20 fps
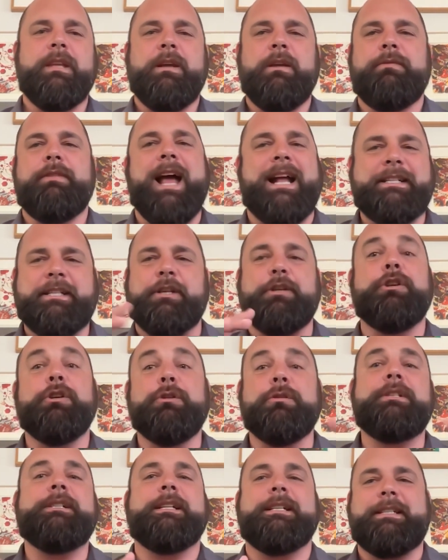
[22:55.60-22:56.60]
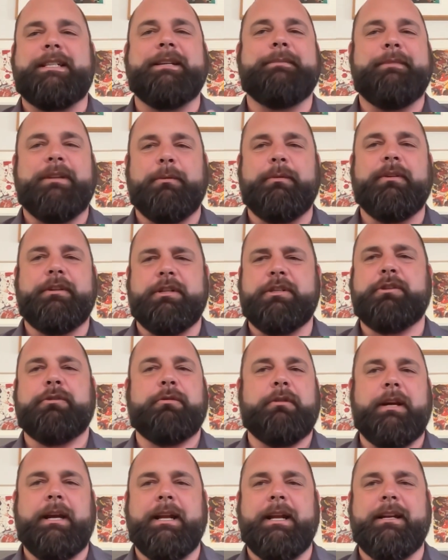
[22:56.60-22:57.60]
that's a new system that we just
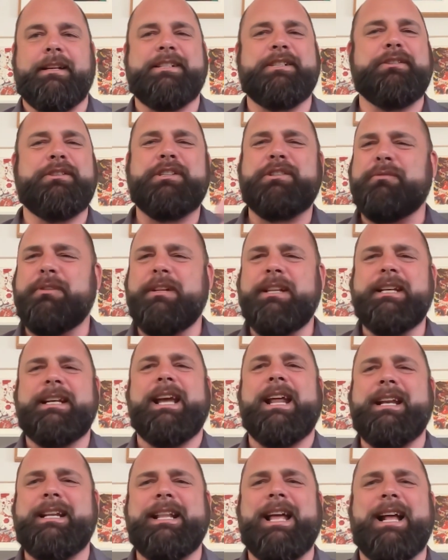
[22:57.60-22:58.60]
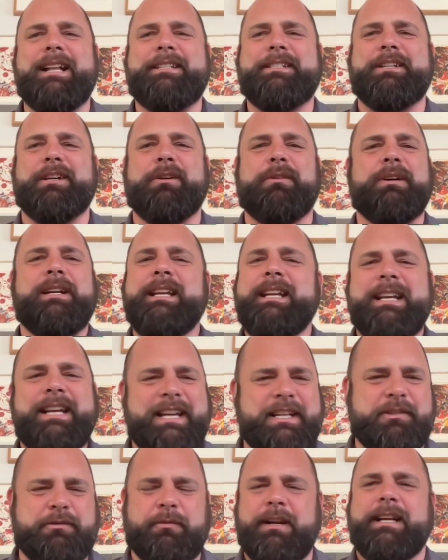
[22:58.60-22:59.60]
created. So just really getting that so
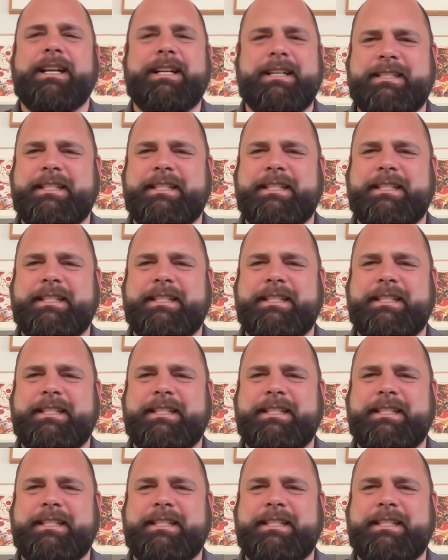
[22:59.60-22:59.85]
it's running as